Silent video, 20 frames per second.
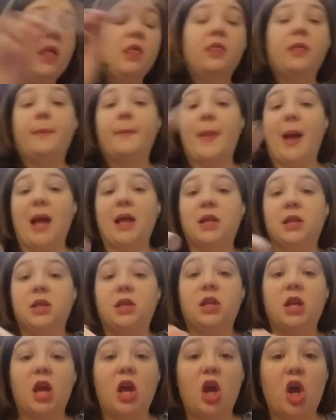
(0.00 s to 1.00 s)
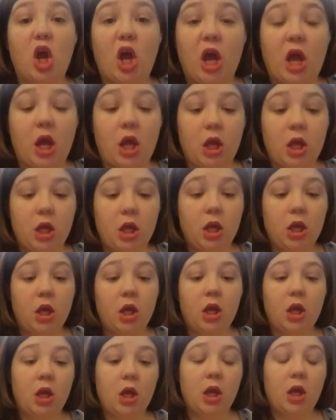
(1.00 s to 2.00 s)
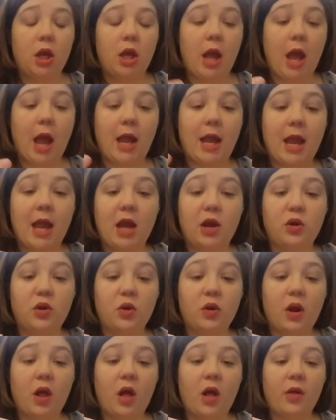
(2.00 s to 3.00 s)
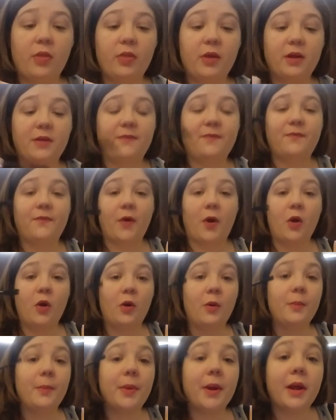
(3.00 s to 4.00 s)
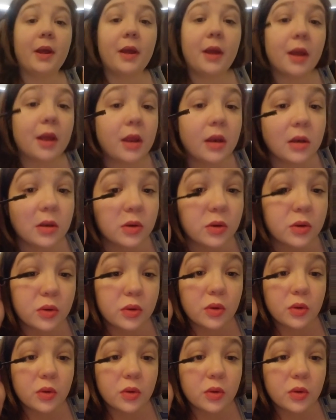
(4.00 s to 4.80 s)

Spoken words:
The mascara. I can't do it on this phone, but I can